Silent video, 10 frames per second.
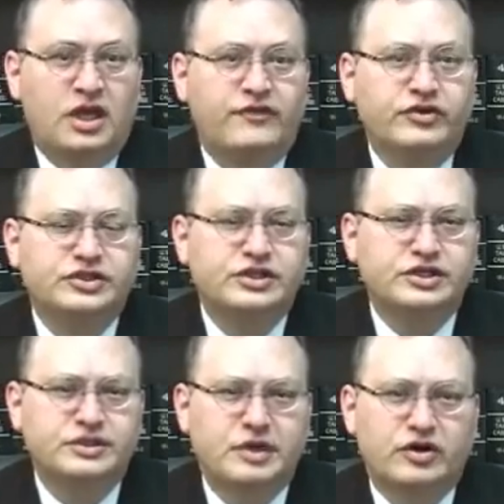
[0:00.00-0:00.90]
If you're
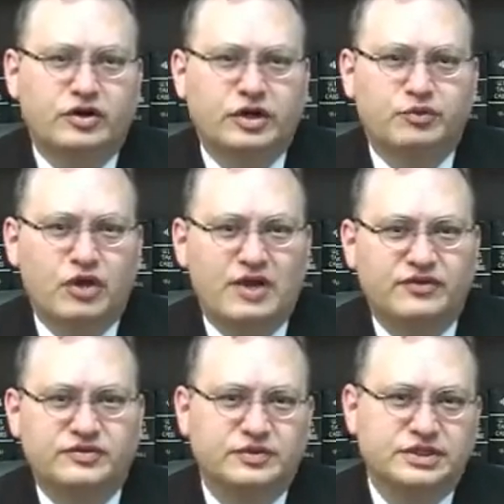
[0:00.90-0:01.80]
serious about earning
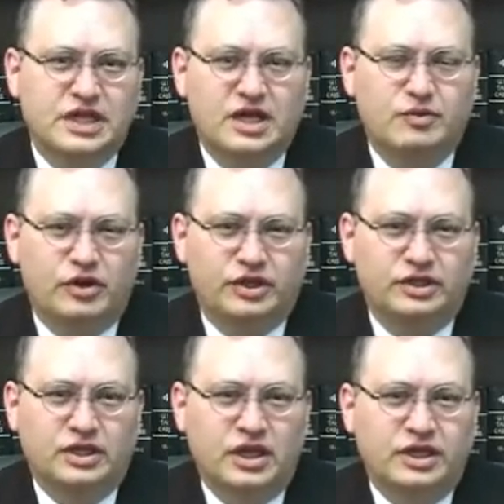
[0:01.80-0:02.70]
profits from the stock market,